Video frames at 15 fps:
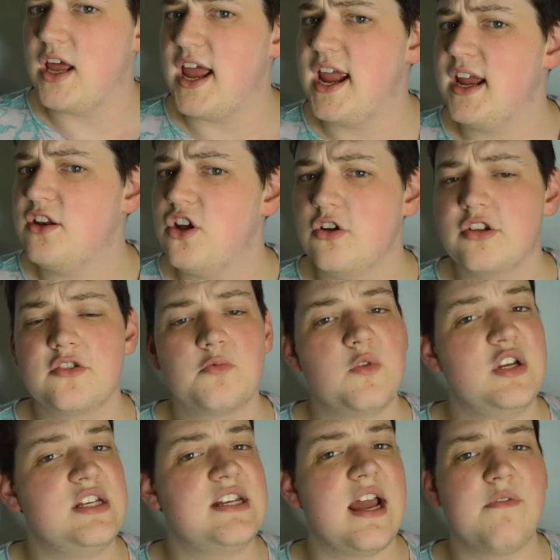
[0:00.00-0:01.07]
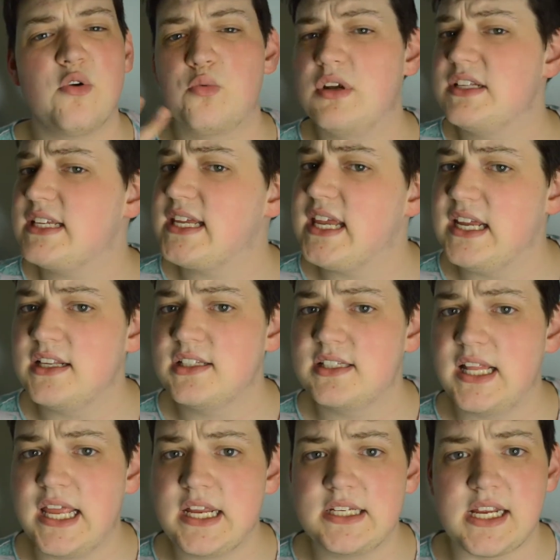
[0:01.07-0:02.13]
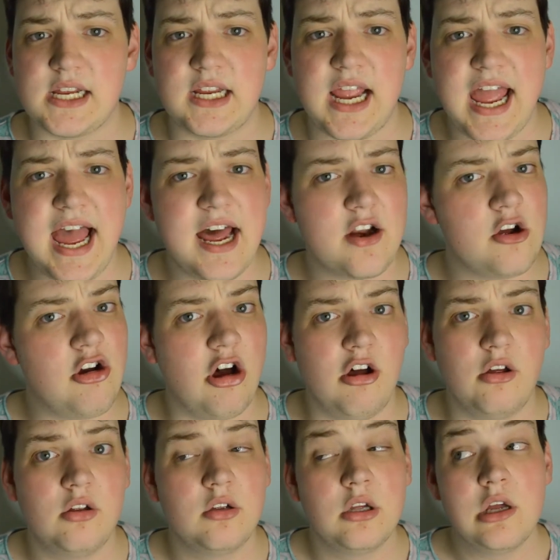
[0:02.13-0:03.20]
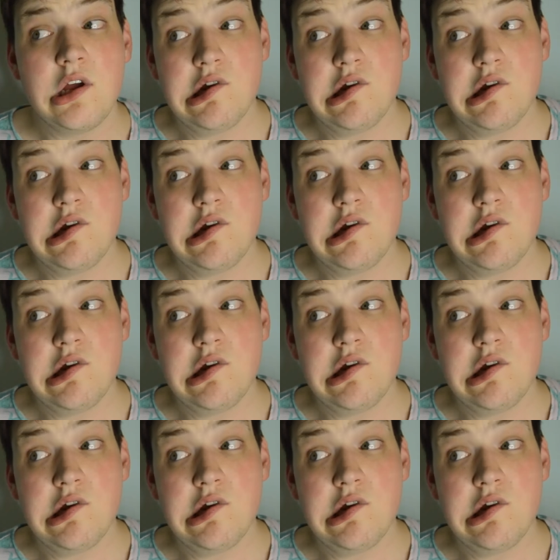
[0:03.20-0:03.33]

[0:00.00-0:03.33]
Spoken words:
And notice we never went to King's Landing at all.